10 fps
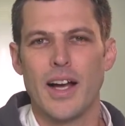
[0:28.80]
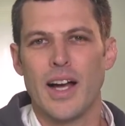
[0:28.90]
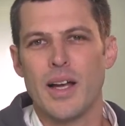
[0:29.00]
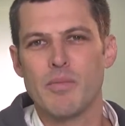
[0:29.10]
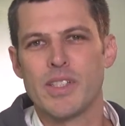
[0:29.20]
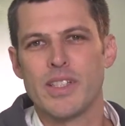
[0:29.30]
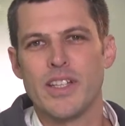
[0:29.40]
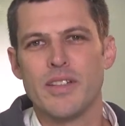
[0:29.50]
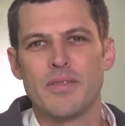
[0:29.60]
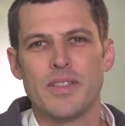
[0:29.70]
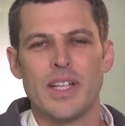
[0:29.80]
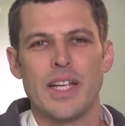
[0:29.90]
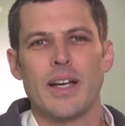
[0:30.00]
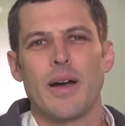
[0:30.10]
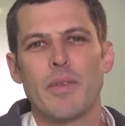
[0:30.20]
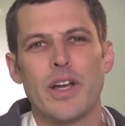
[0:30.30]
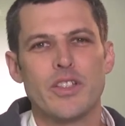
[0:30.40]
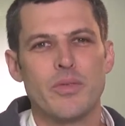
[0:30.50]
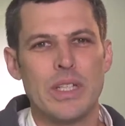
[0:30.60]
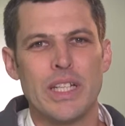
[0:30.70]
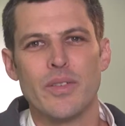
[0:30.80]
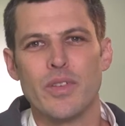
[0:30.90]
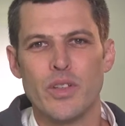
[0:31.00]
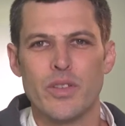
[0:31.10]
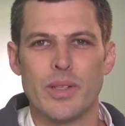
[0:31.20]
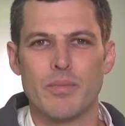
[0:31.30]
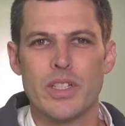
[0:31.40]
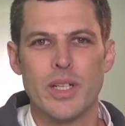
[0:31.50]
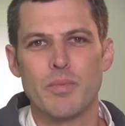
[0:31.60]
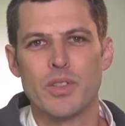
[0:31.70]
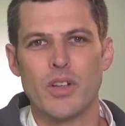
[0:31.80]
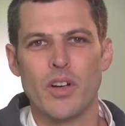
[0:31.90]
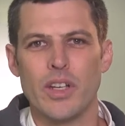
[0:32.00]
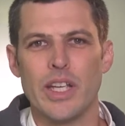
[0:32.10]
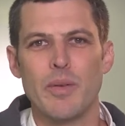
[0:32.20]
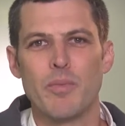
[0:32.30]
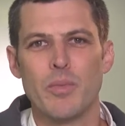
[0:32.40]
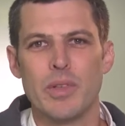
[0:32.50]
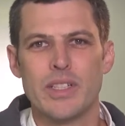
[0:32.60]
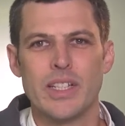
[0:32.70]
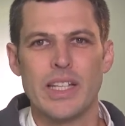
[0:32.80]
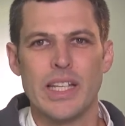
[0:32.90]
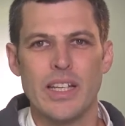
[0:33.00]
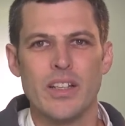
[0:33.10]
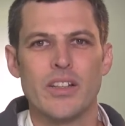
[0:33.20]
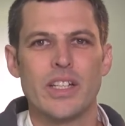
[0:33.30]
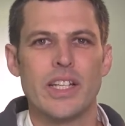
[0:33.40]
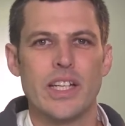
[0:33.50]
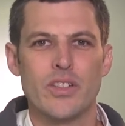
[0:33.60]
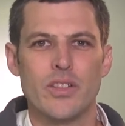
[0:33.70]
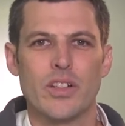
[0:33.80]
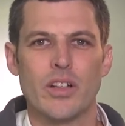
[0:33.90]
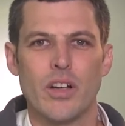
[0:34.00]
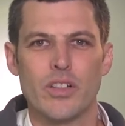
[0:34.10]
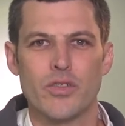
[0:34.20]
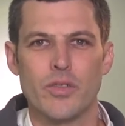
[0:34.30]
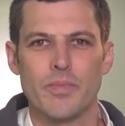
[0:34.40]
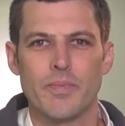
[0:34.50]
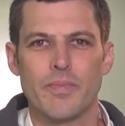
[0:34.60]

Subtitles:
I'm Steve, and I'm going to be giving you some tips on implementing e-learning into the classroom.